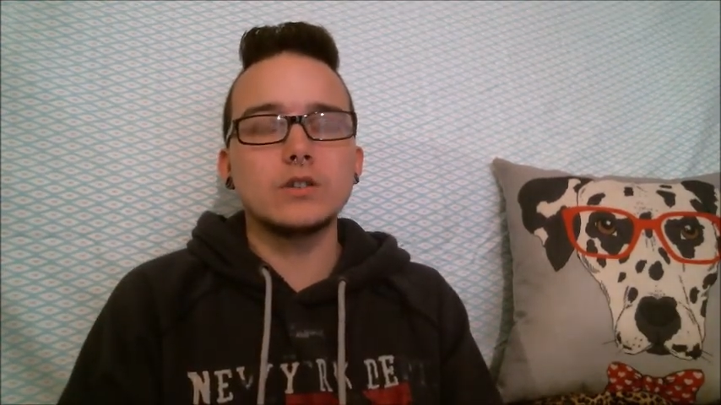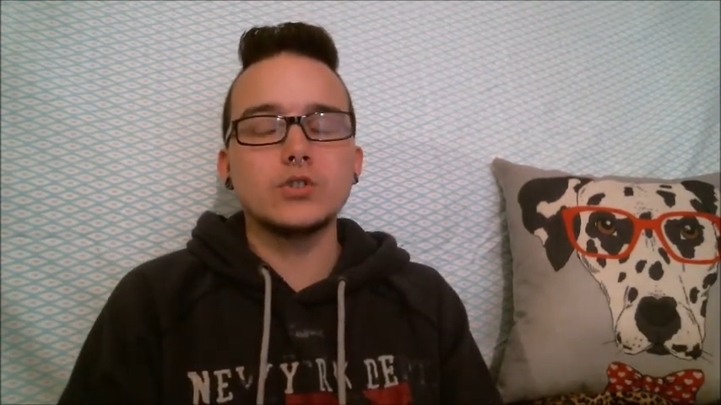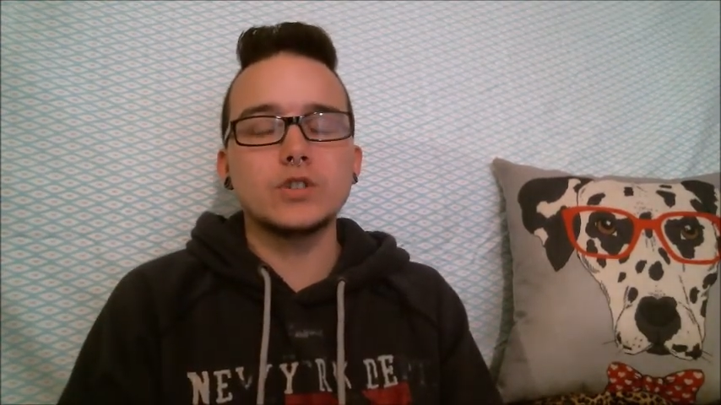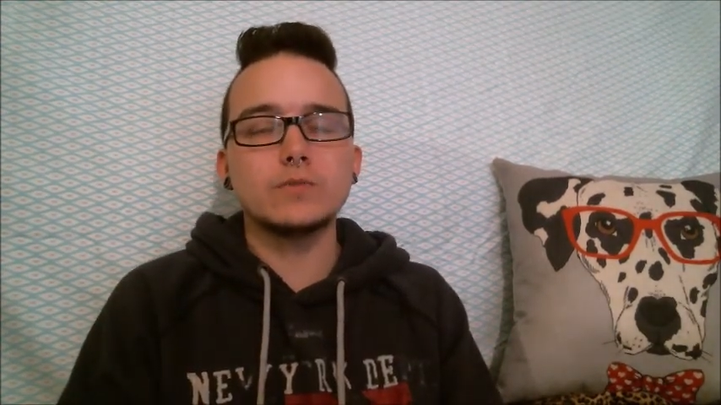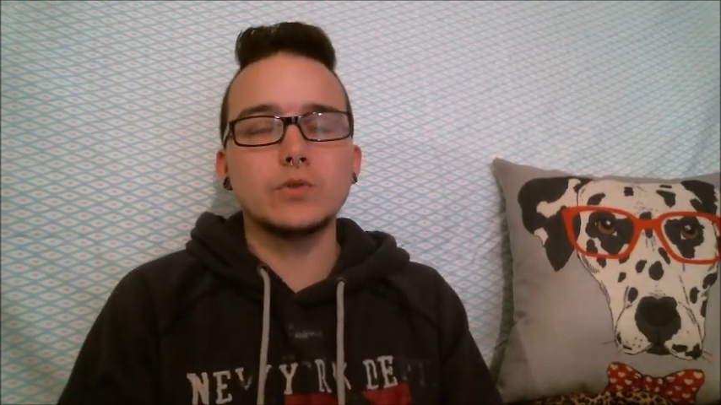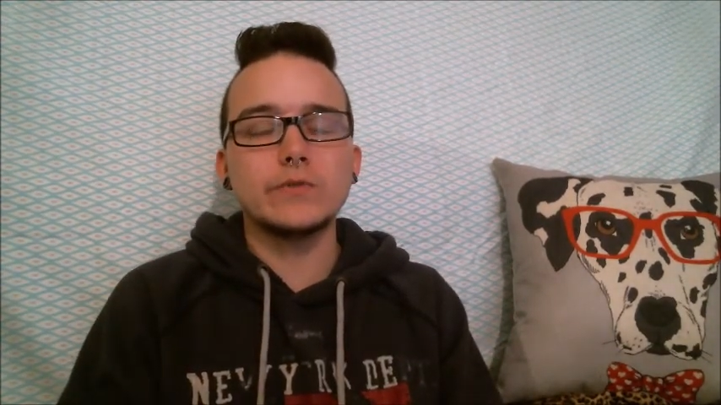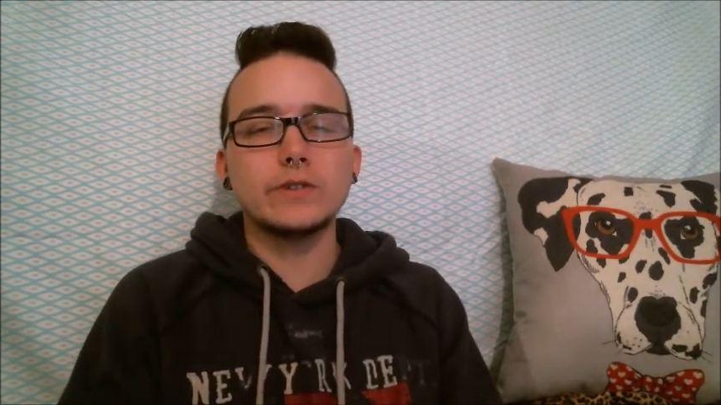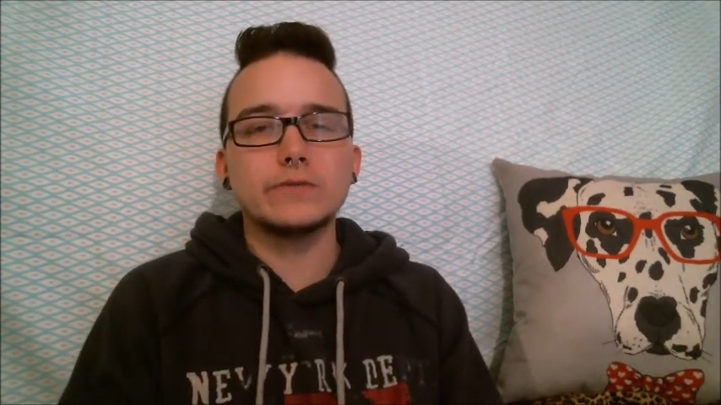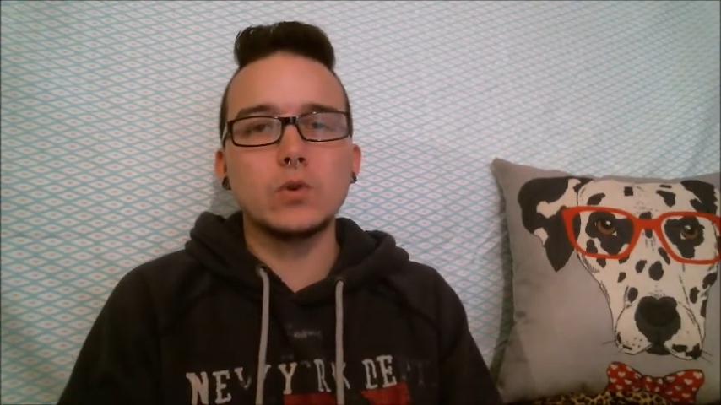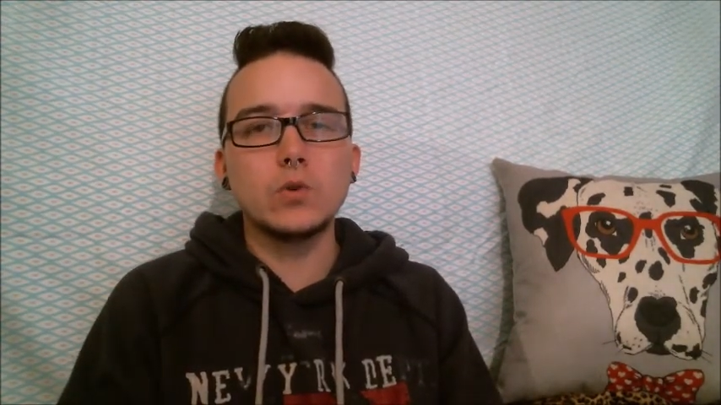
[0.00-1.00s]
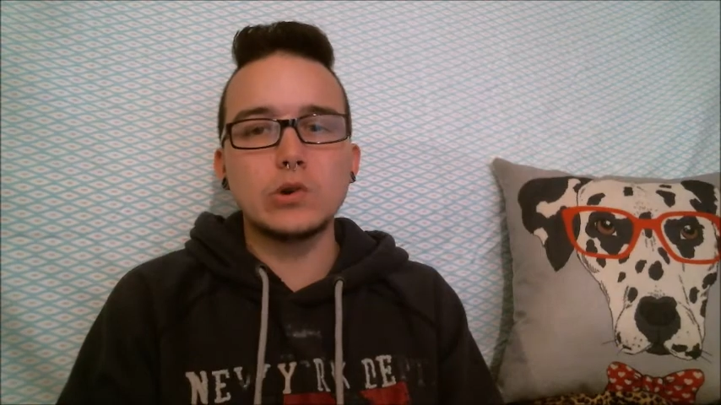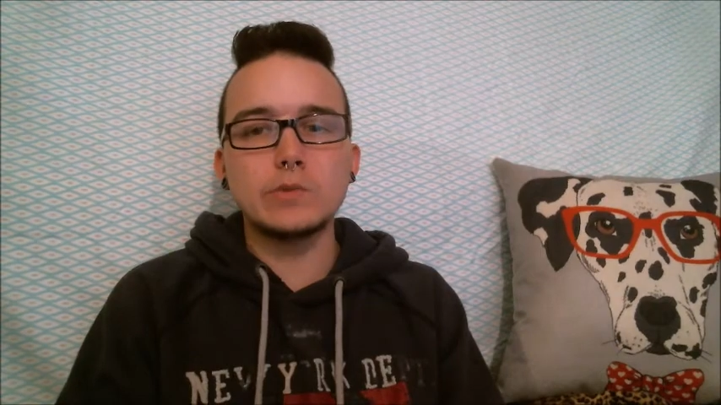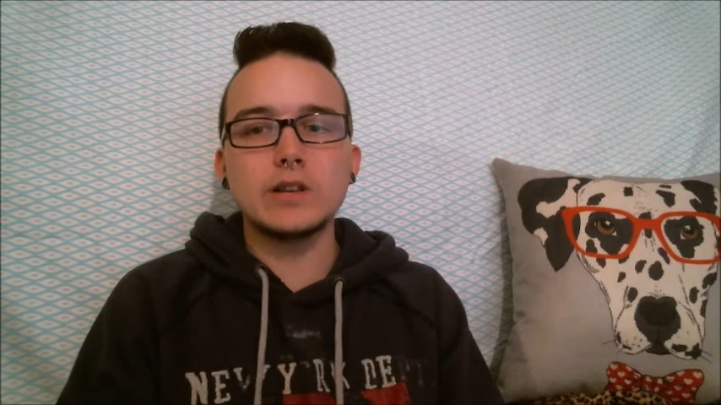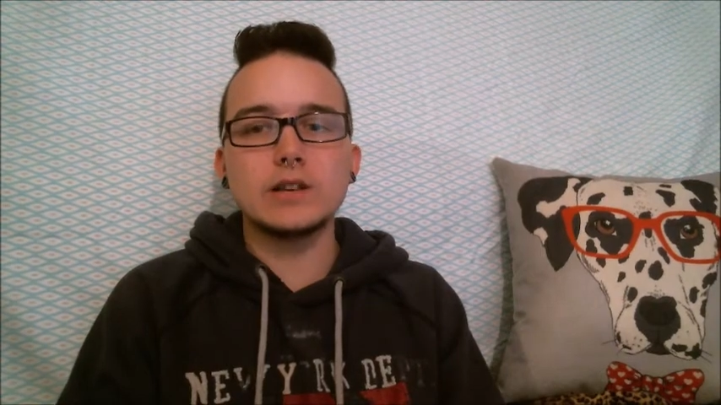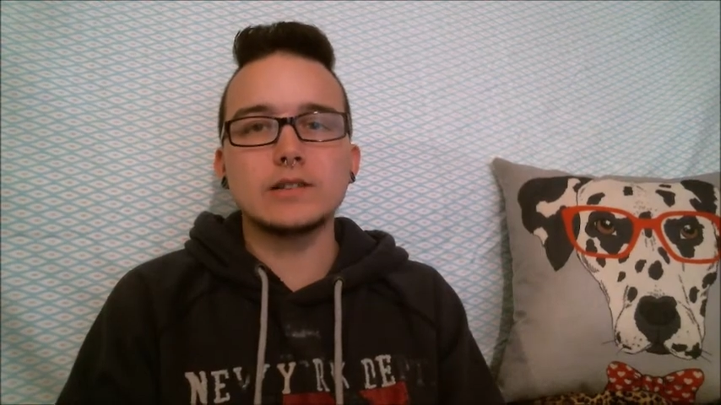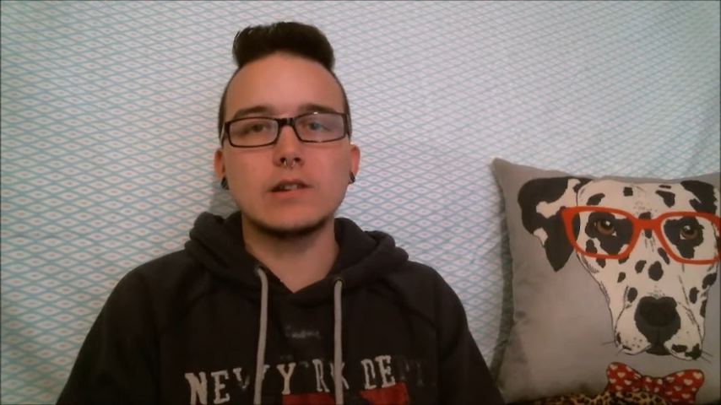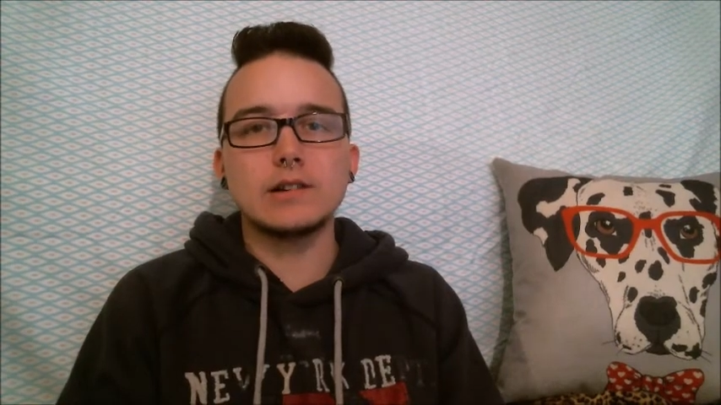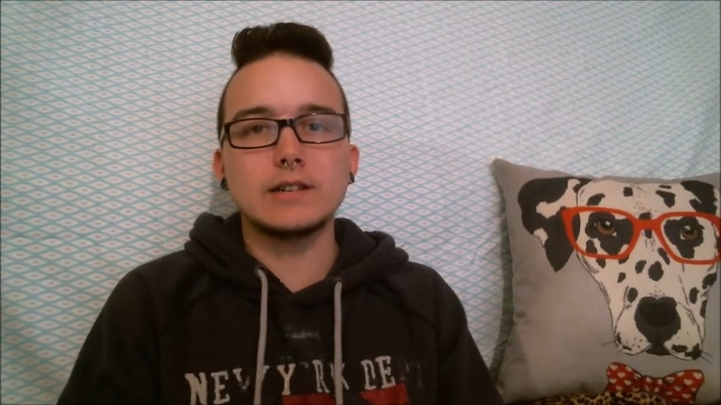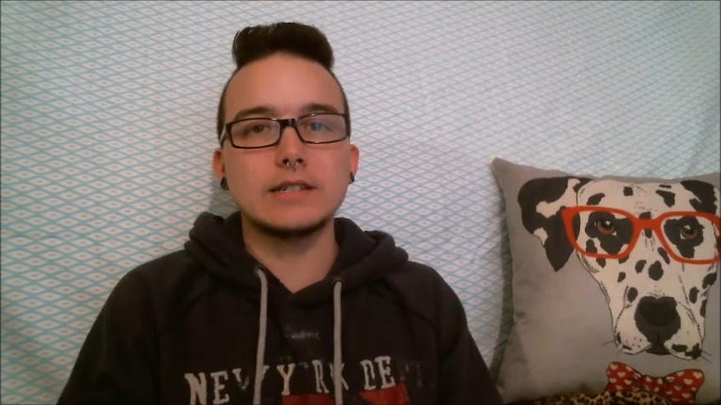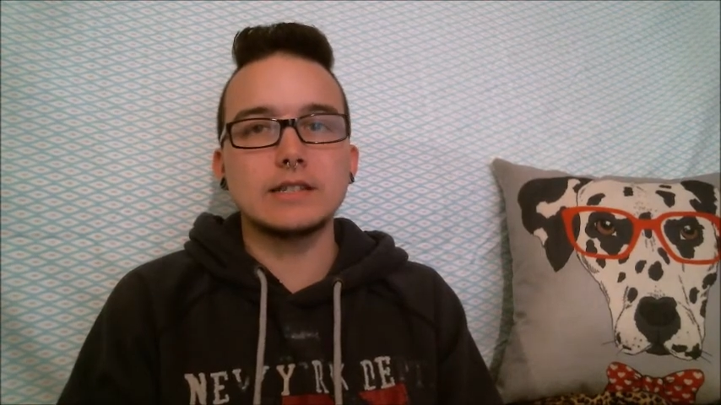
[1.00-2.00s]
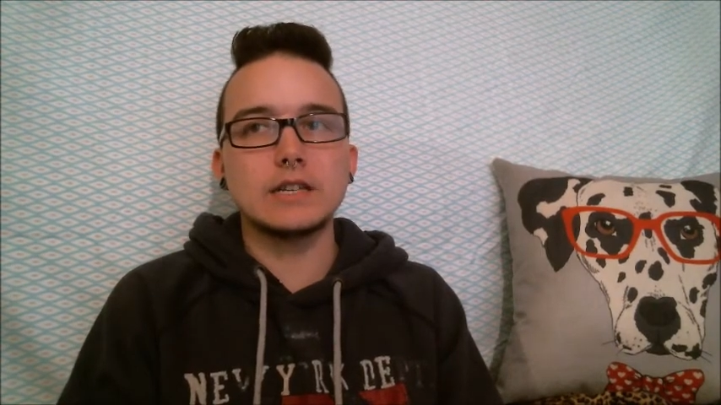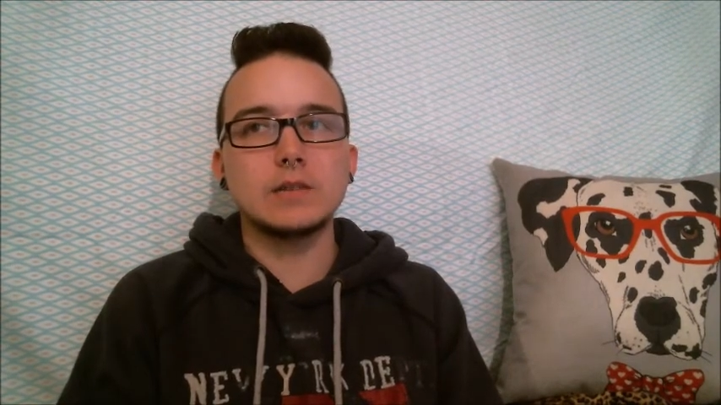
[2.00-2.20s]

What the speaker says: and just moving forward because honestly,